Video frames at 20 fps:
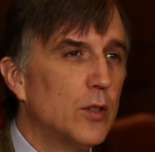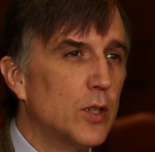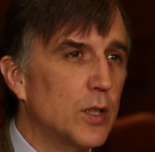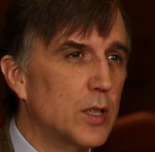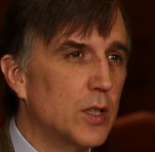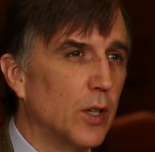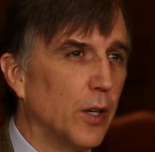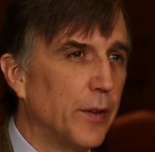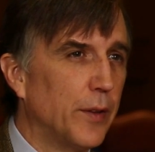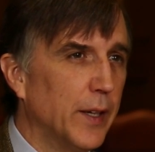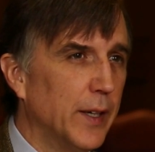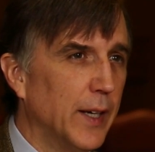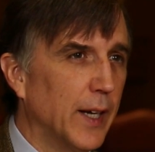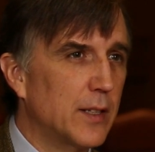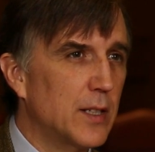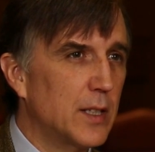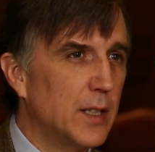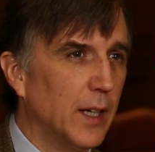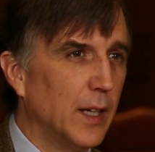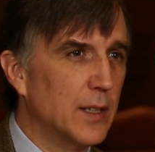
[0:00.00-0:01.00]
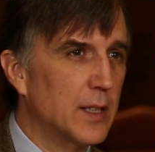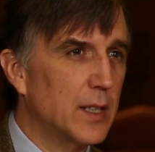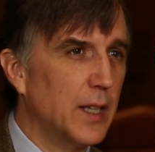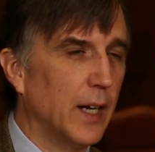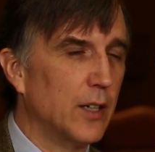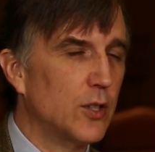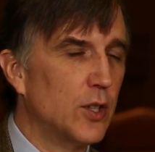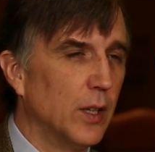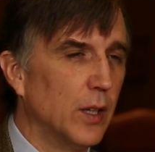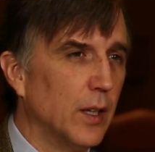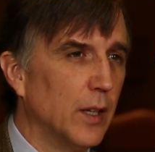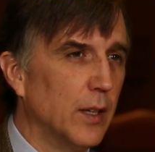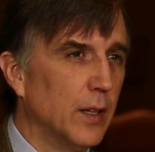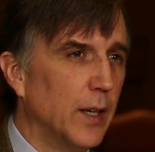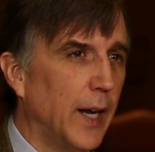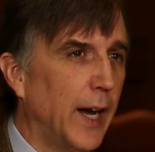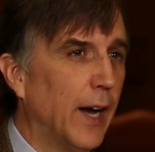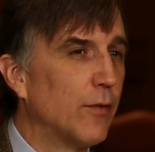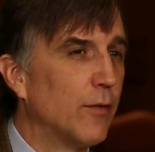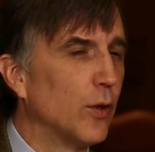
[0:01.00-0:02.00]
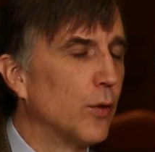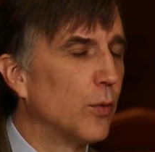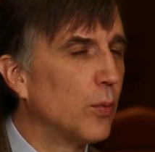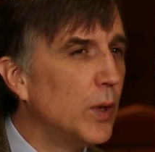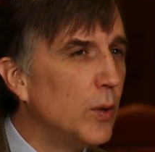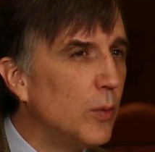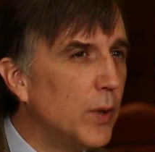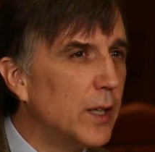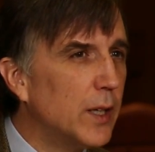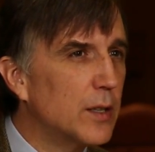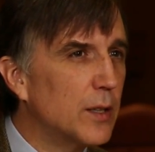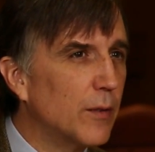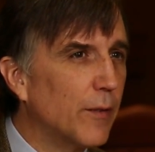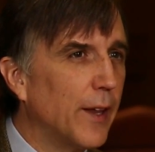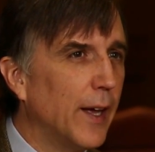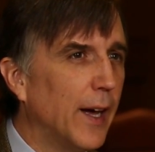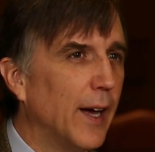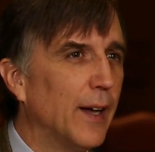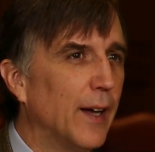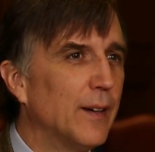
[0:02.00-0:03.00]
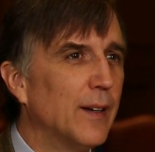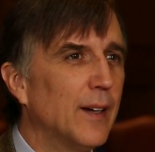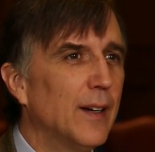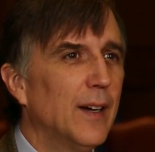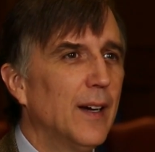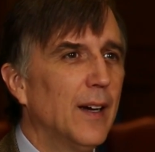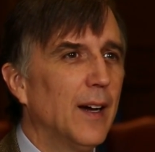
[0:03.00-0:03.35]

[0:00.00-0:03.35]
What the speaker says: to start the next day's session. And after 3 weeks of that,